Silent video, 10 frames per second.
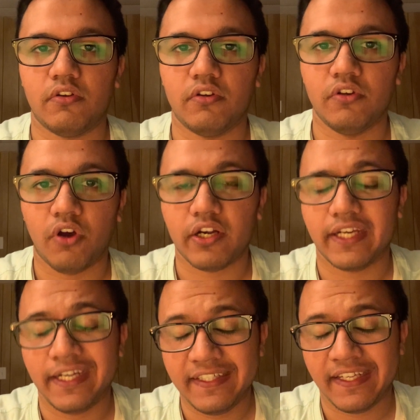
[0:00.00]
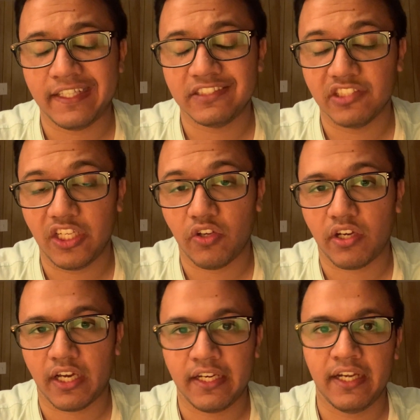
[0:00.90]
not intentionally or
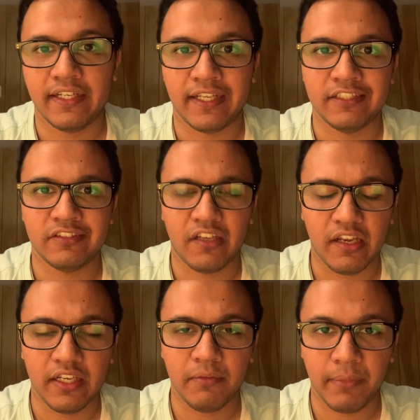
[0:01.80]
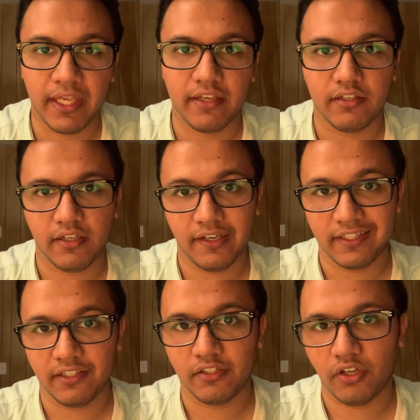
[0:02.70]
unintentionally make
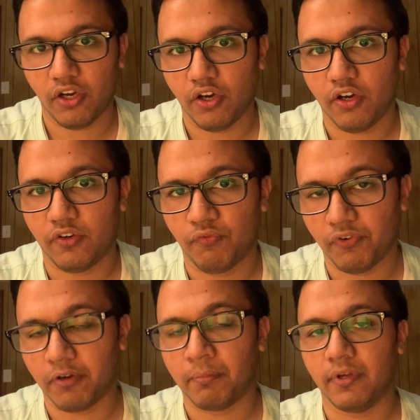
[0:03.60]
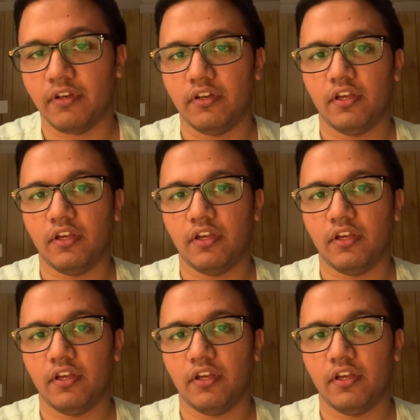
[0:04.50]
written or verbal